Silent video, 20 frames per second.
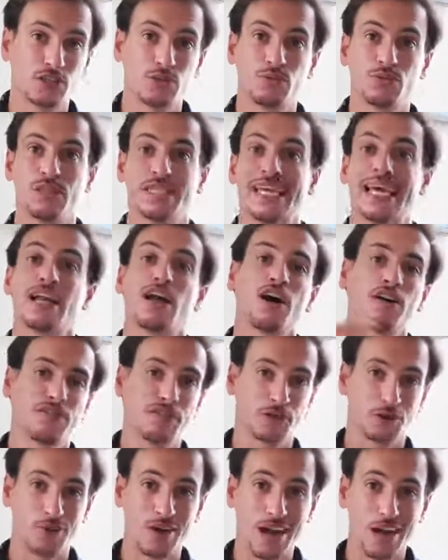to get
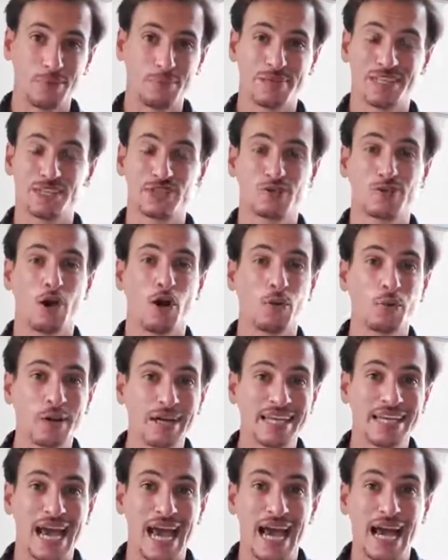off the ground because you
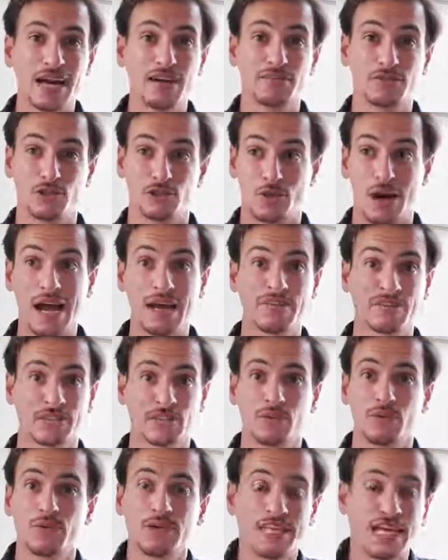already have
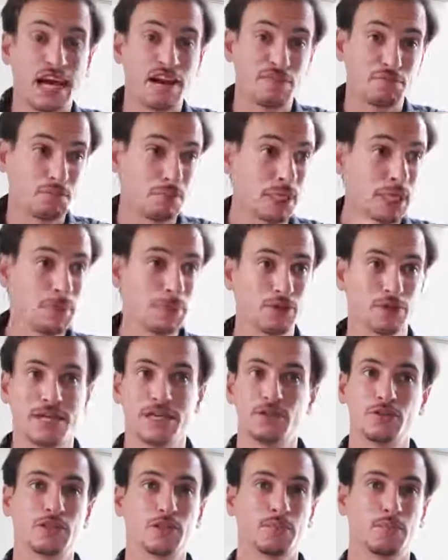traffic, you already have people
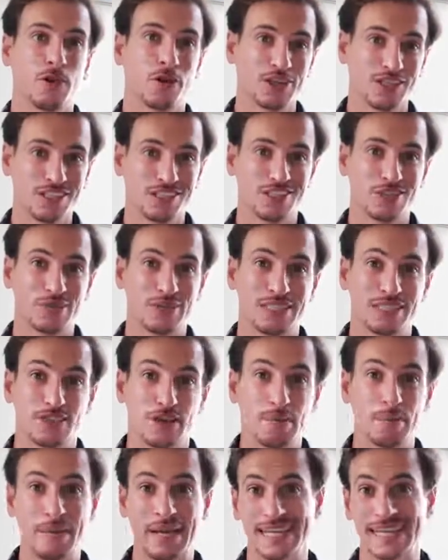that you can market to and
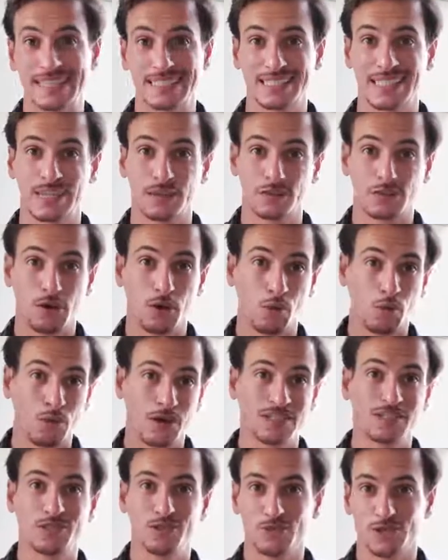start making sales
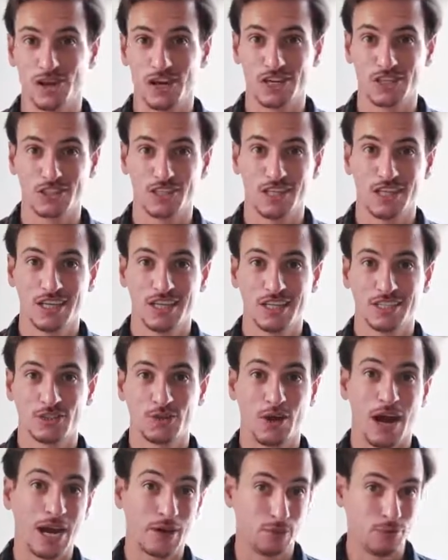once you launch.
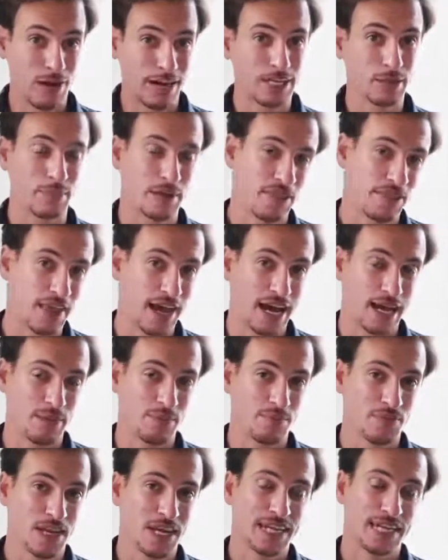So I recommend that.
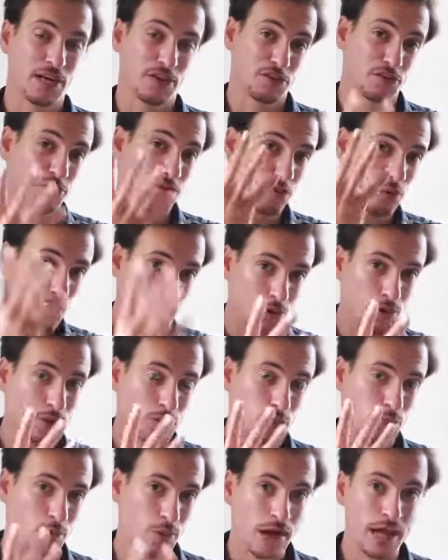Now, the
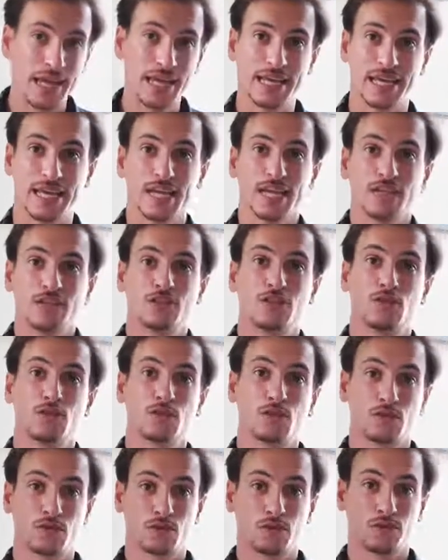fourth way
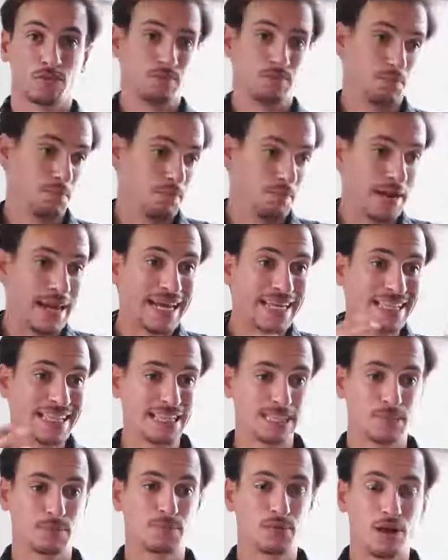to make
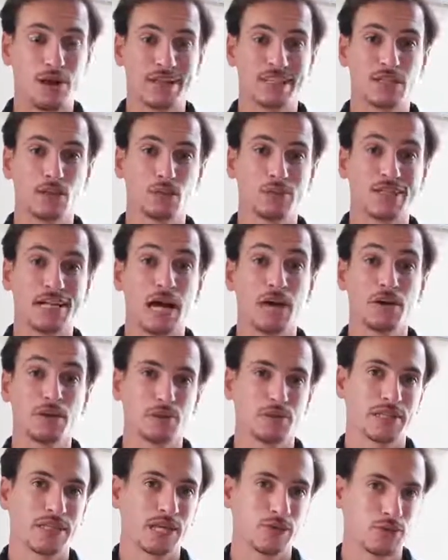this product a
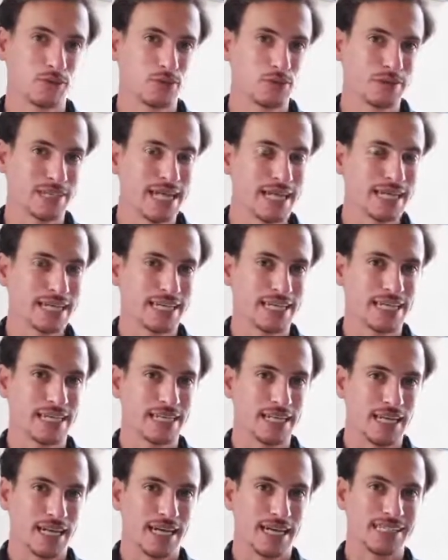reality without creating
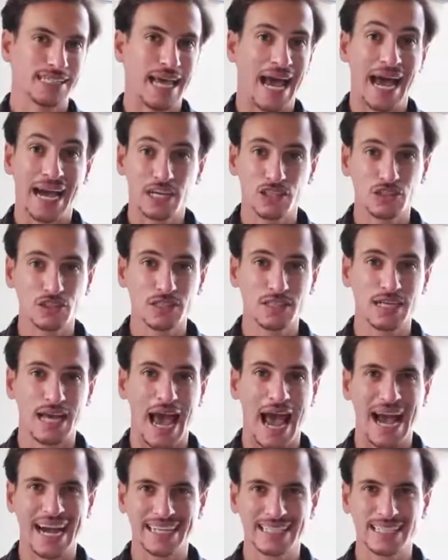it is
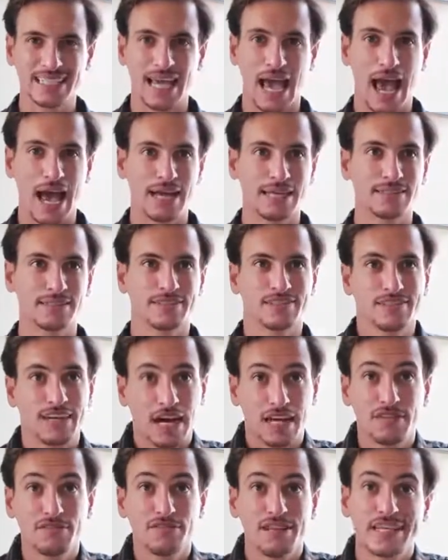actually acting as
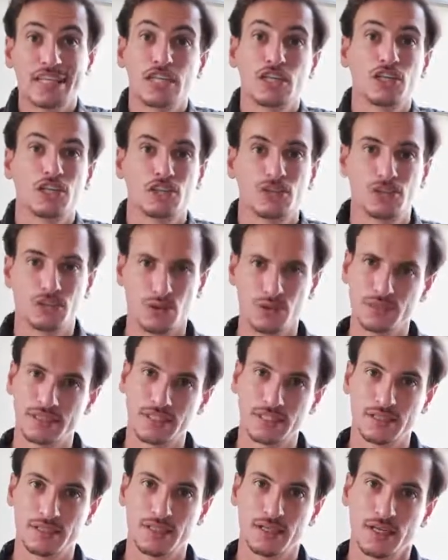kind of like a
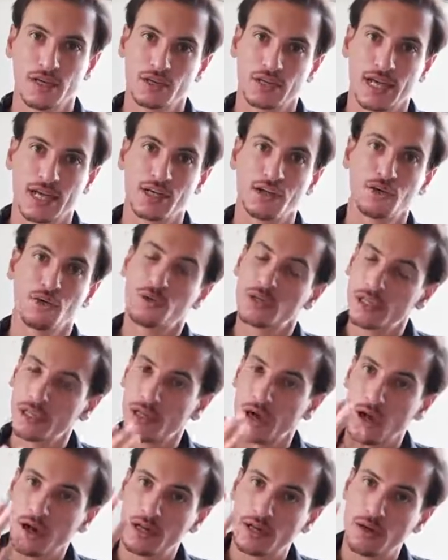consultant. Okay, you
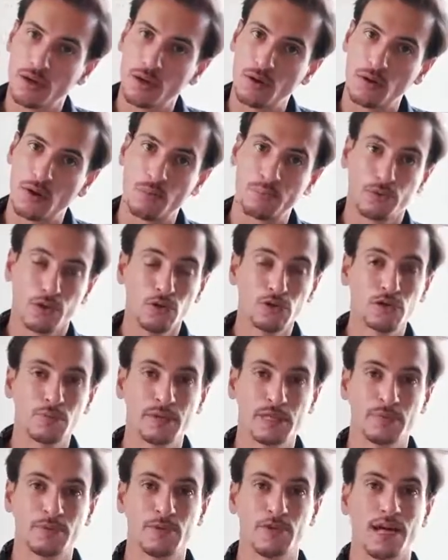can approach
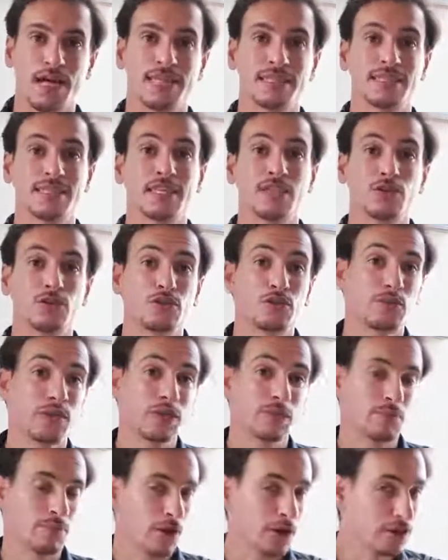people and say you'll
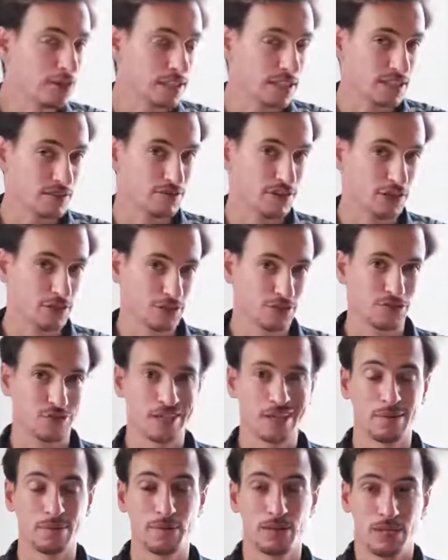create marketing funnels for
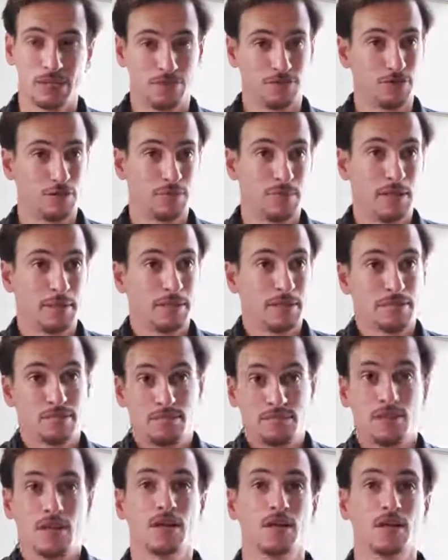them for maybe